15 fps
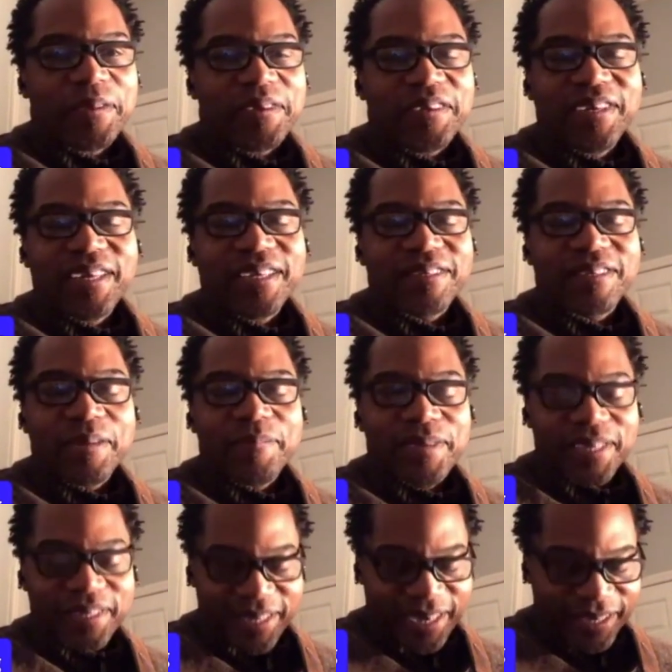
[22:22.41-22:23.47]
she sent
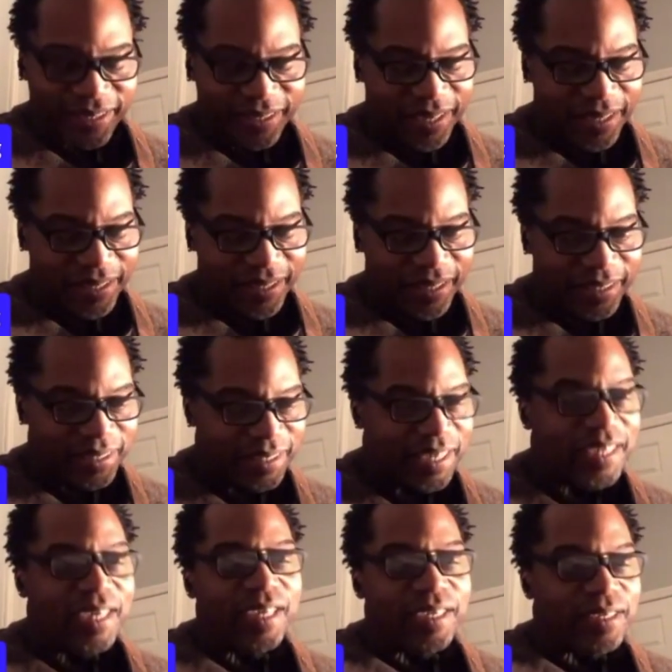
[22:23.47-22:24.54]
me a text the other day. She said,